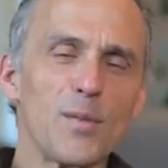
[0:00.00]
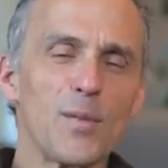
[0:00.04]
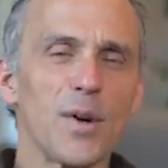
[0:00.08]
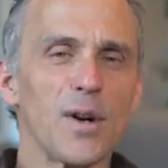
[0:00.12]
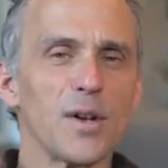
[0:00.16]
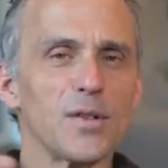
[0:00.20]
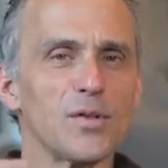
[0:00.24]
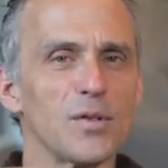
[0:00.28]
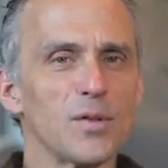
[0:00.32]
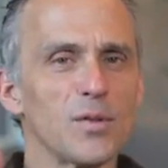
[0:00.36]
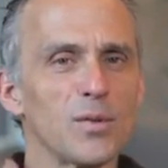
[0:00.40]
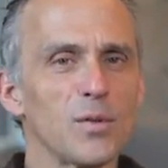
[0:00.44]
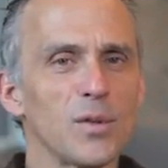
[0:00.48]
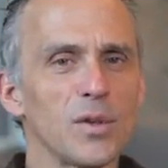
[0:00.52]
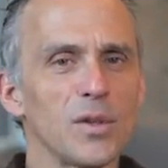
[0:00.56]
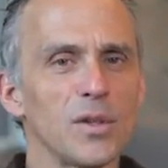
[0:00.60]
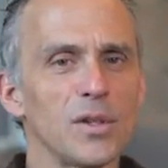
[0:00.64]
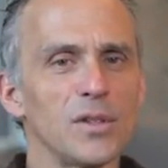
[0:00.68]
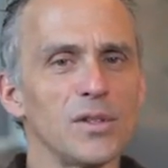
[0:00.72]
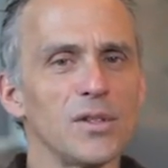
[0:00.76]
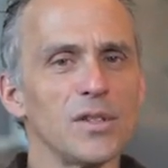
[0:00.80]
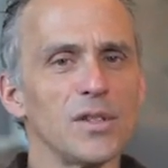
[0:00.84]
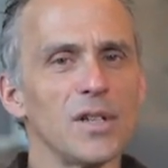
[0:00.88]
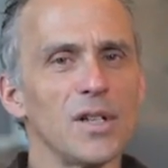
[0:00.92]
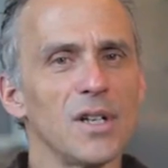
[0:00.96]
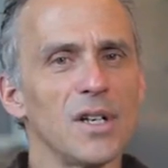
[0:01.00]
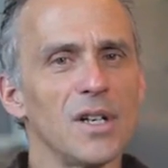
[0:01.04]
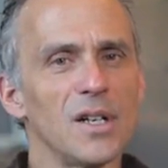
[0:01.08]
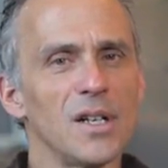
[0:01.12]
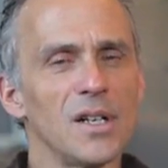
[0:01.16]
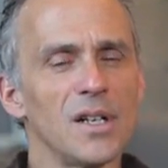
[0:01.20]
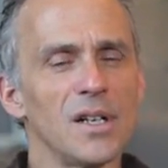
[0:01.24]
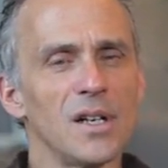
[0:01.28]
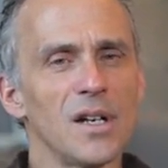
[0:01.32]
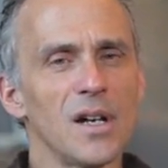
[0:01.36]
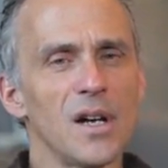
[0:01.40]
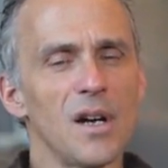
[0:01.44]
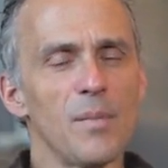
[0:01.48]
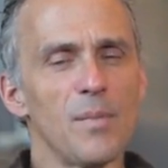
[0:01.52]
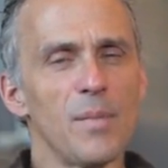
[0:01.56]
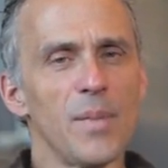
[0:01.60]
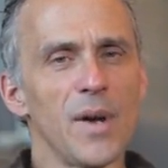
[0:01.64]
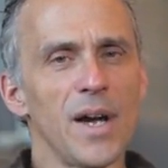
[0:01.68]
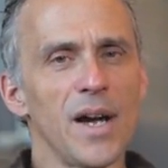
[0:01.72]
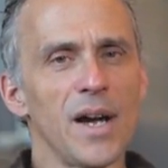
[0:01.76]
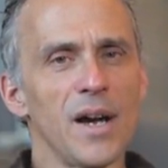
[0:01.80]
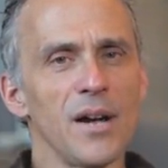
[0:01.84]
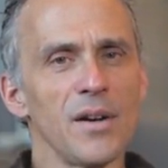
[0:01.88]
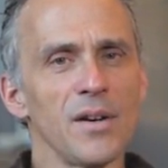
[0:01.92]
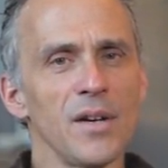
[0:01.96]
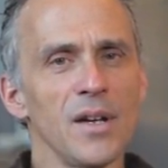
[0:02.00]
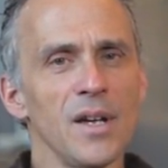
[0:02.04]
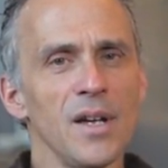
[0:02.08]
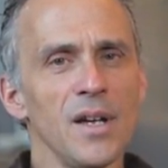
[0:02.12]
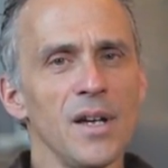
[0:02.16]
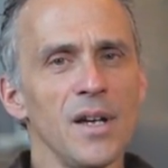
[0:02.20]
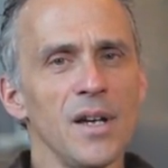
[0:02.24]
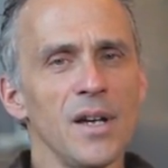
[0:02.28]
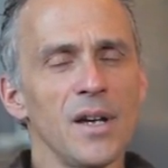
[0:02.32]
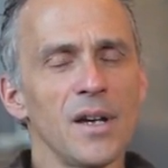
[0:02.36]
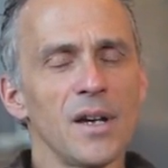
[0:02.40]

parts of the world about